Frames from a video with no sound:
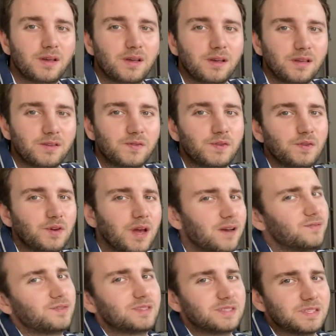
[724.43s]
If you
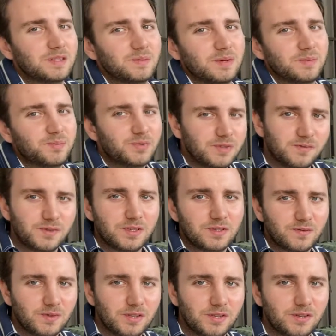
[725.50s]
haven't seen my previous
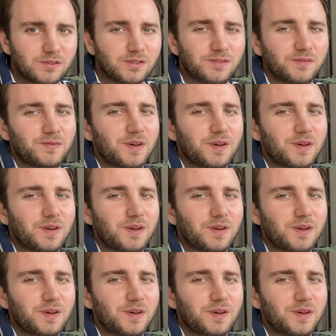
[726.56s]
videos of